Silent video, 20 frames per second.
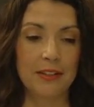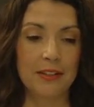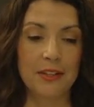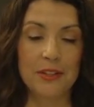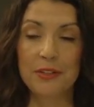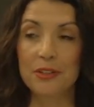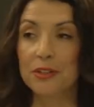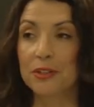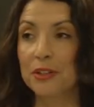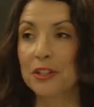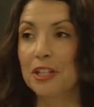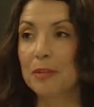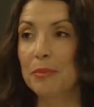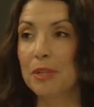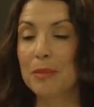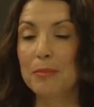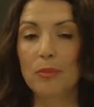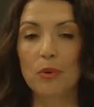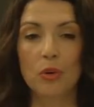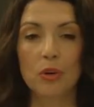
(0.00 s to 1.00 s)
this is going to
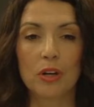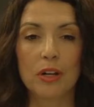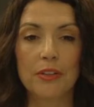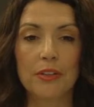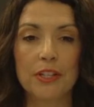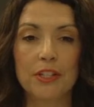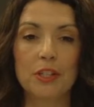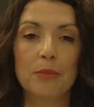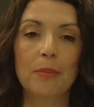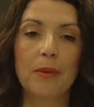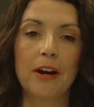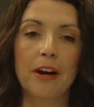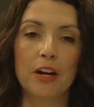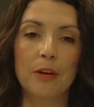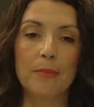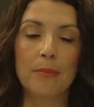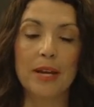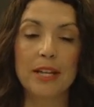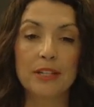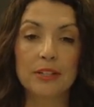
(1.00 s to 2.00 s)
be more the
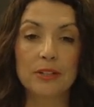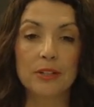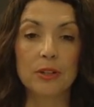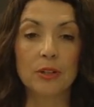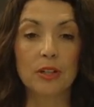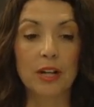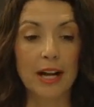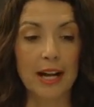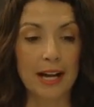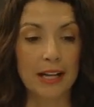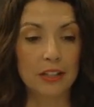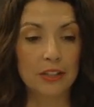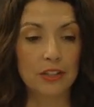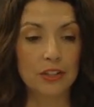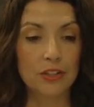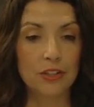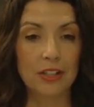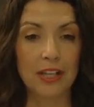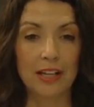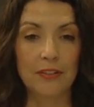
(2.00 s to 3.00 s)
departmental
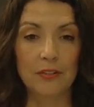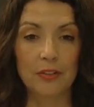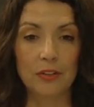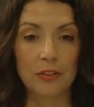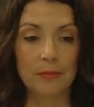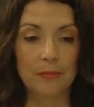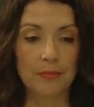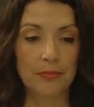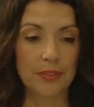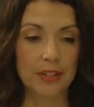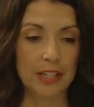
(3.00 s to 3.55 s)
college level,